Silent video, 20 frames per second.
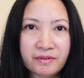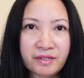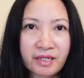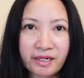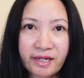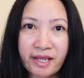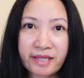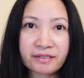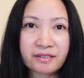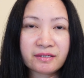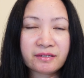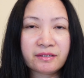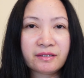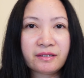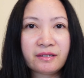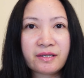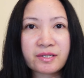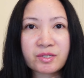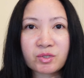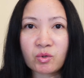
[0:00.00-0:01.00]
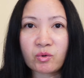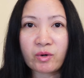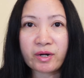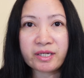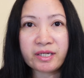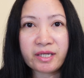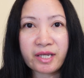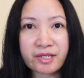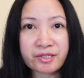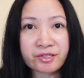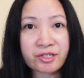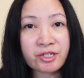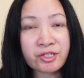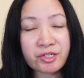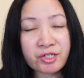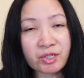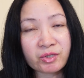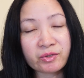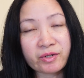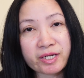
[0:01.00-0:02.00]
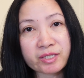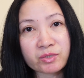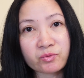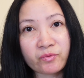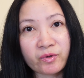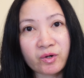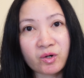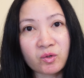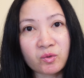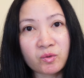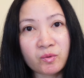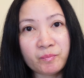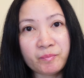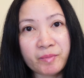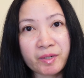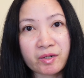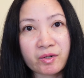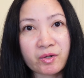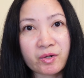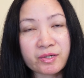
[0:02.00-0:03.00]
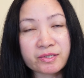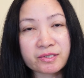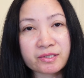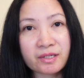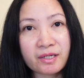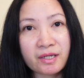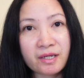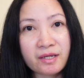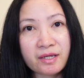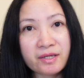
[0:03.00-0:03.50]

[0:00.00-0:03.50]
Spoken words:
The latter is quite essential as well because